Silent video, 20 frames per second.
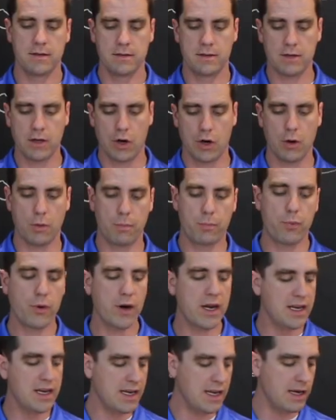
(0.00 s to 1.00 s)
So
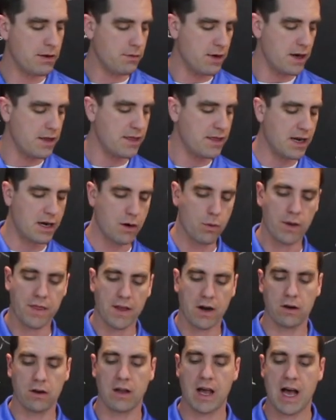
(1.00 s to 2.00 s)
pretty neat right there with
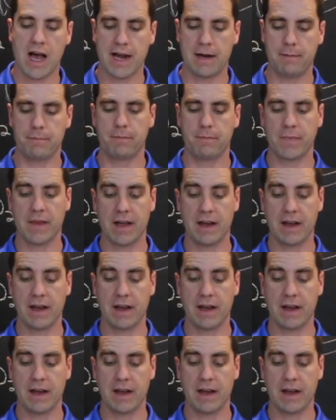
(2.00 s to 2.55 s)
our line.